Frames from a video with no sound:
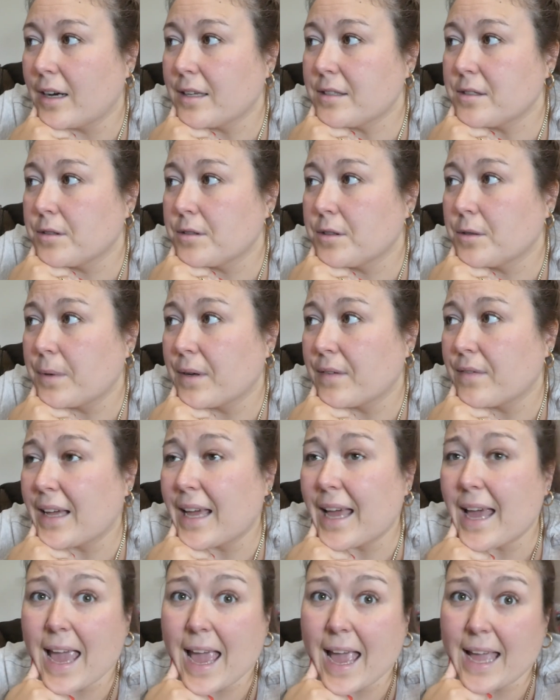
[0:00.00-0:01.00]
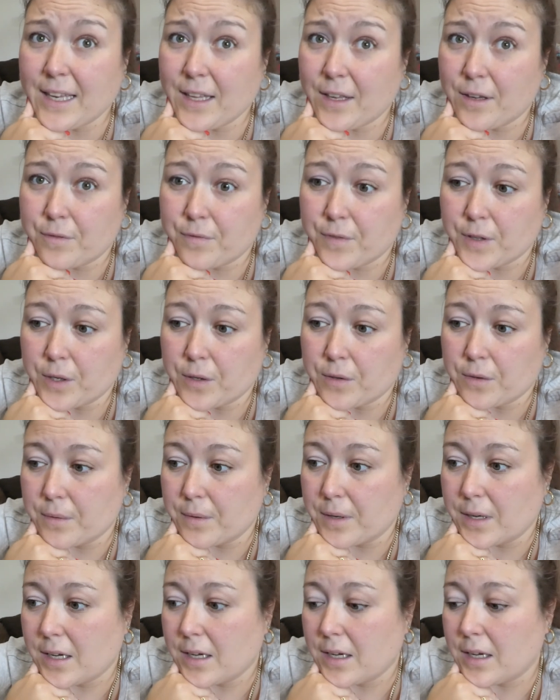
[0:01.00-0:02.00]
I don't know whether any of
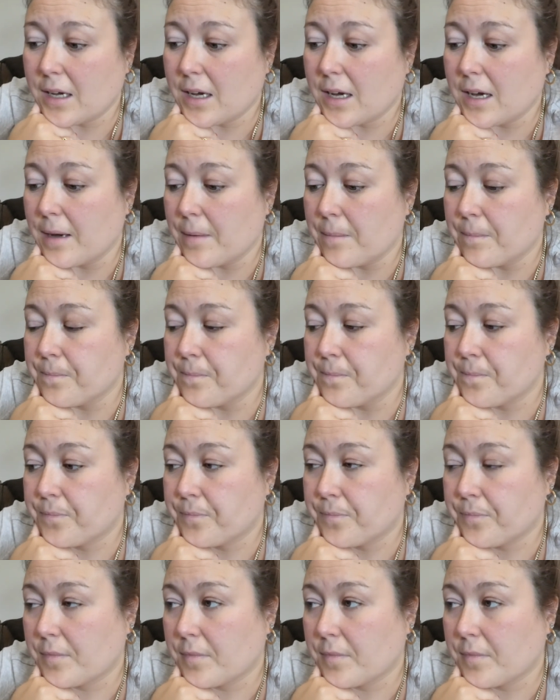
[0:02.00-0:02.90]
you um,